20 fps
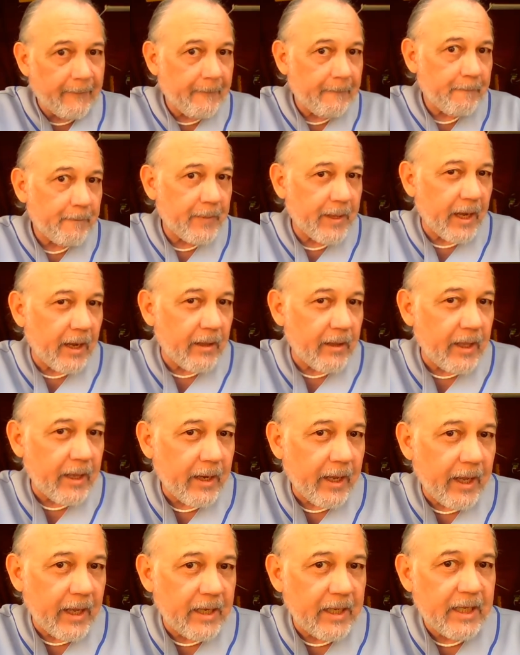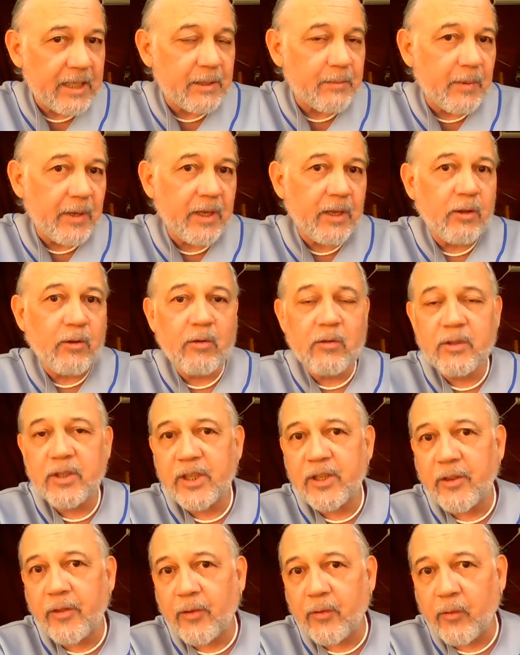Now that Kenley's been
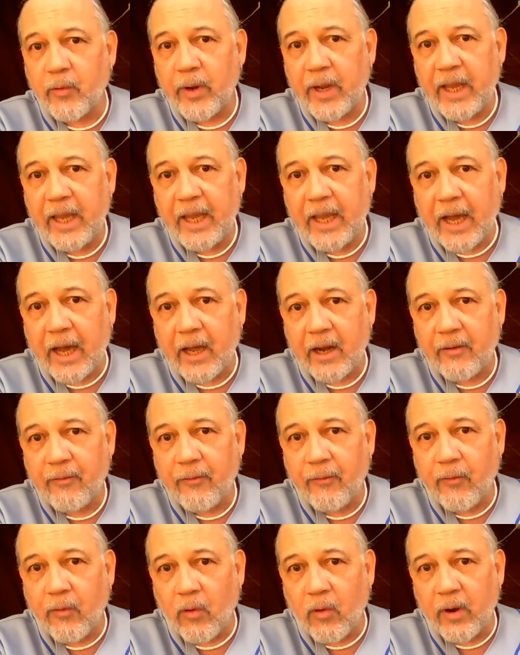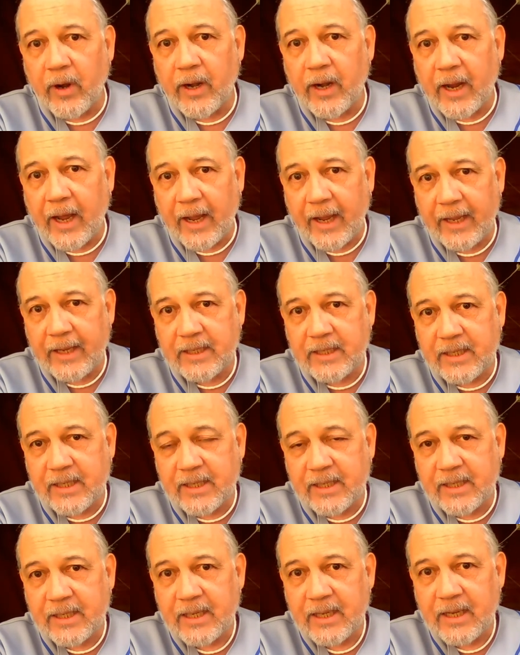used 3 out of 4
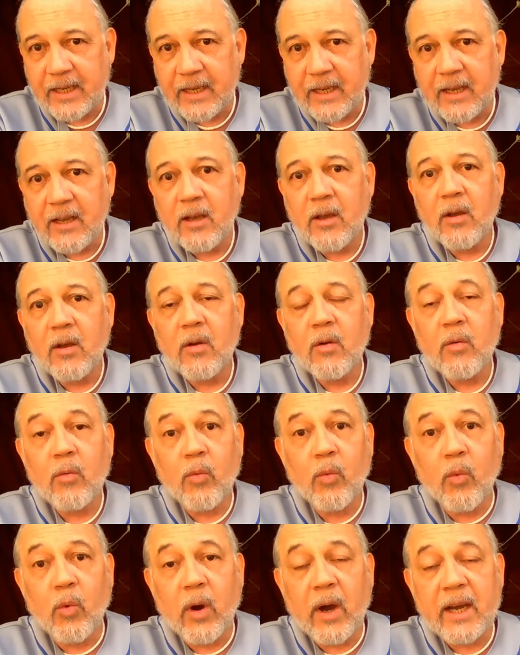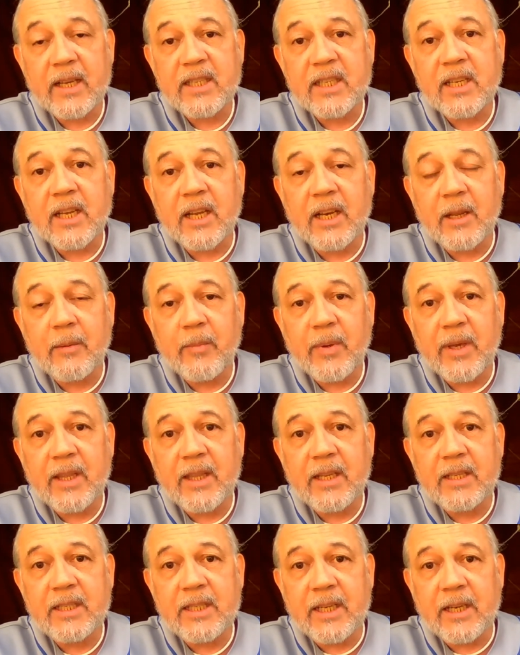nights, what's going to be
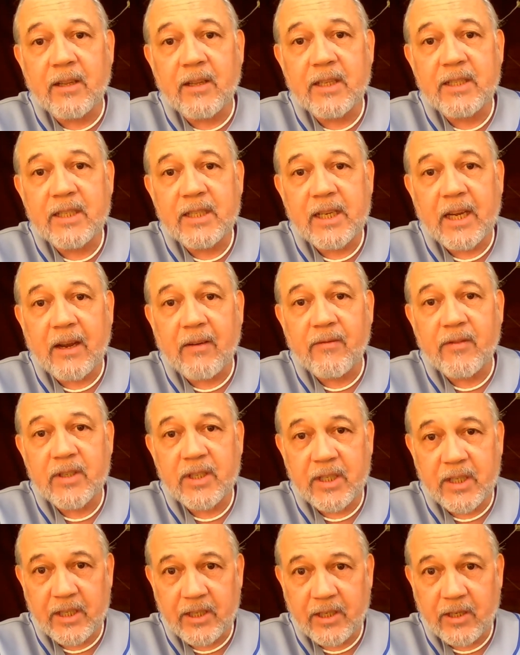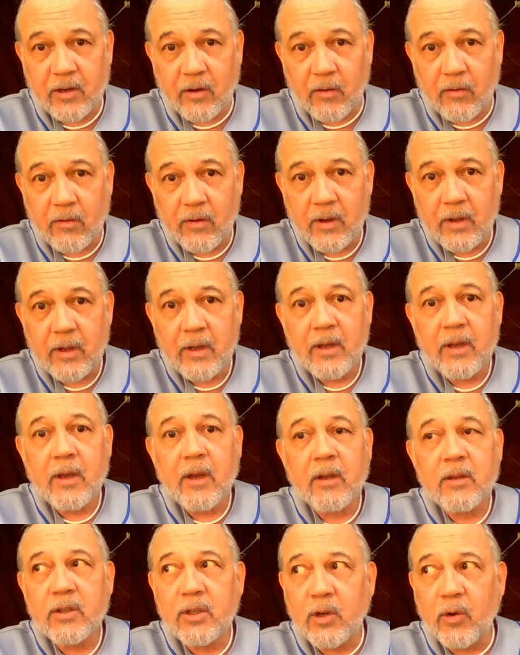the deal in San Francisco?
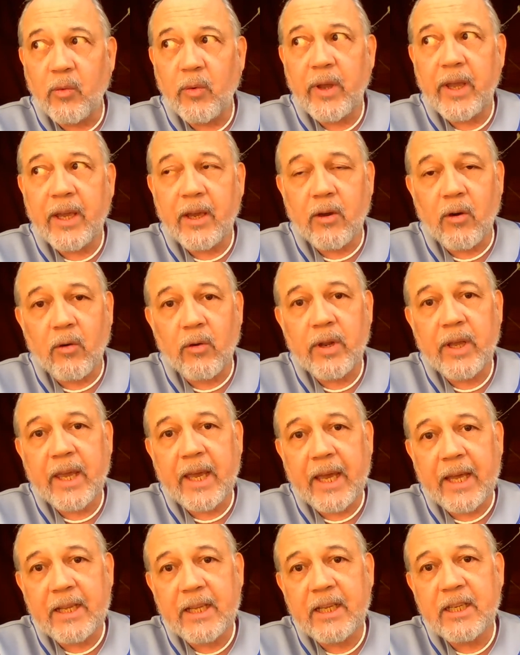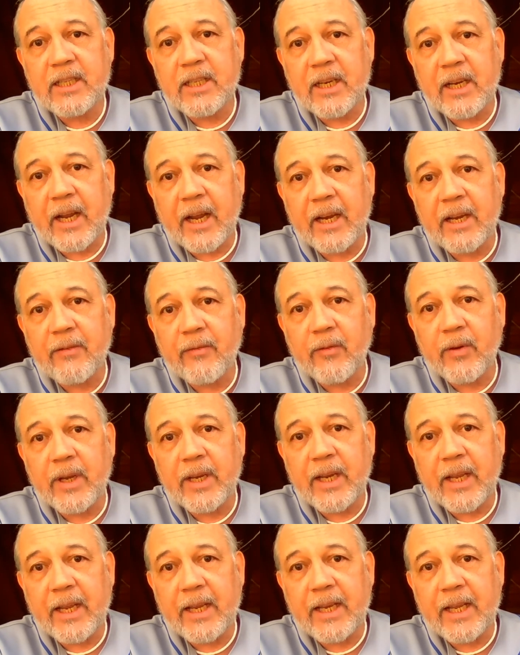Do we go to Kenley tonight if we
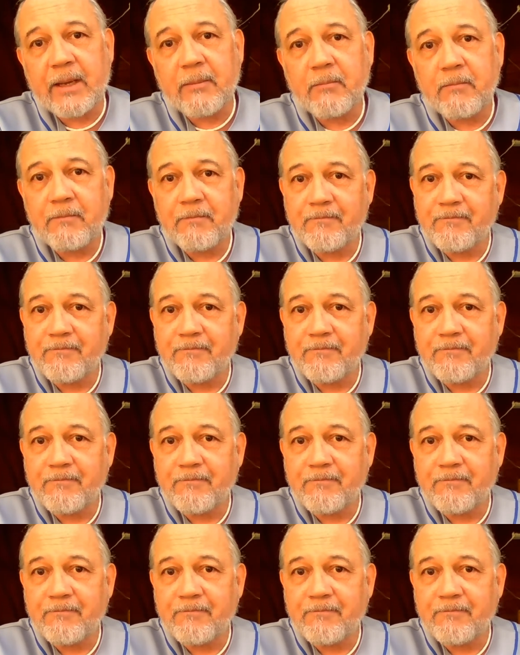need him?